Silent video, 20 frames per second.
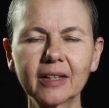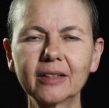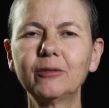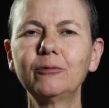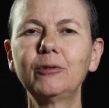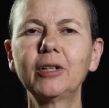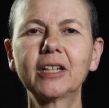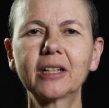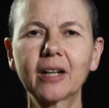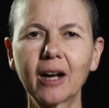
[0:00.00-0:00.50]

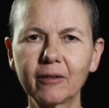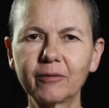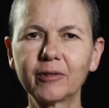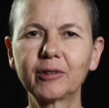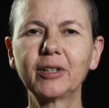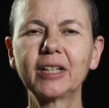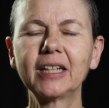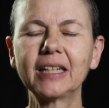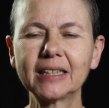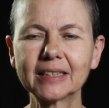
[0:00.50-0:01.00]

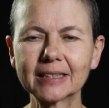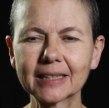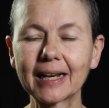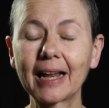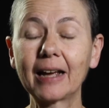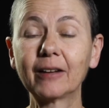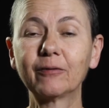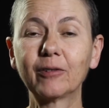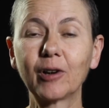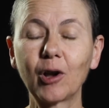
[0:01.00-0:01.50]
recovery is
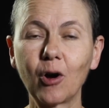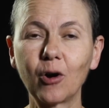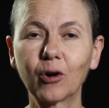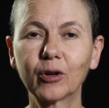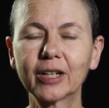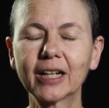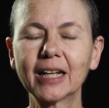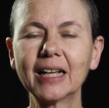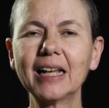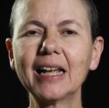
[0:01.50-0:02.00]
lifelong.